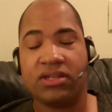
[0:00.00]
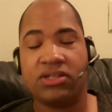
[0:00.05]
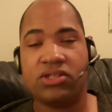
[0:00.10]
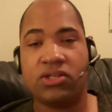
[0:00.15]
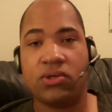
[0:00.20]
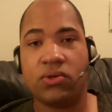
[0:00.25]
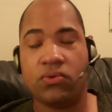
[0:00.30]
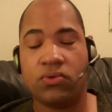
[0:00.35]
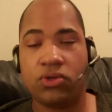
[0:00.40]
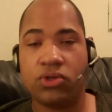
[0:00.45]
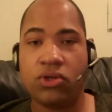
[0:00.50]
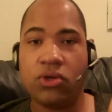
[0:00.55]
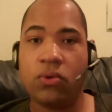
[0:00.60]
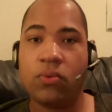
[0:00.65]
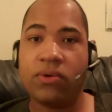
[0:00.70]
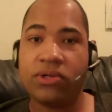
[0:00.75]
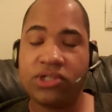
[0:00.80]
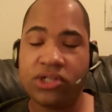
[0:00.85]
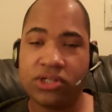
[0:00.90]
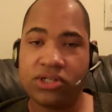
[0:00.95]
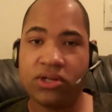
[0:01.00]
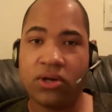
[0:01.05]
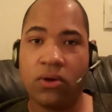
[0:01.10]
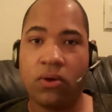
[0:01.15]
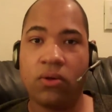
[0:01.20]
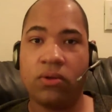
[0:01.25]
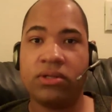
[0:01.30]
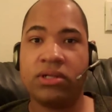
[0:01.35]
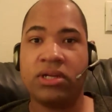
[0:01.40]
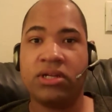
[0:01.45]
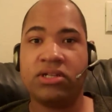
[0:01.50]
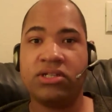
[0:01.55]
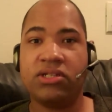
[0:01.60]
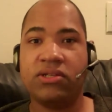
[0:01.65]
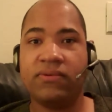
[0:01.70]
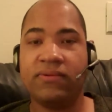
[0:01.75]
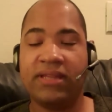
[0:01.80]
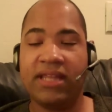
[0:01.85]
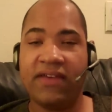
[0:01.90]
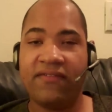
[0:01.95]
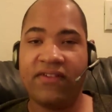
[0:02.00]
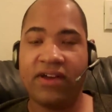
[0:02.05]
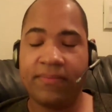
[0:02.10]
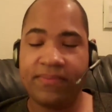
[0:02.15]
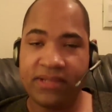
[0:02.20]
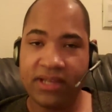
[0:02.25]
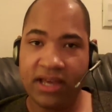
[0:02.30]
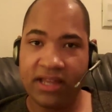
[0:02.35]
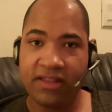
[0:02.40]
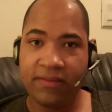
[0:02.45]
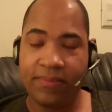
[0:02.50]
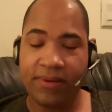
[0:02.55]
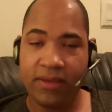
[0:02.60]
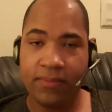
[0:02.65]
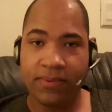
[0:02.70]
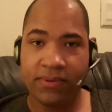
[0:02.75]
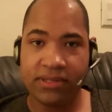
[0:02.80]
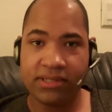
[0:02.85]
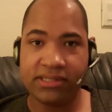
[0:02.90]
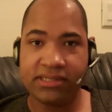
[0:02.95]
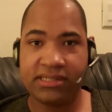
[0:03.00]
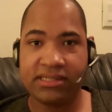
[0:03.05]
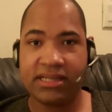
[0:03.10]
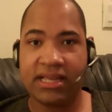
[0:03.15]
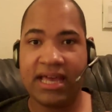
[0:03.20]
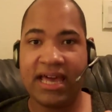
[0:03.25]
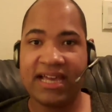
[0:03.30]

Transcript: to do what you're told, to live up to other people's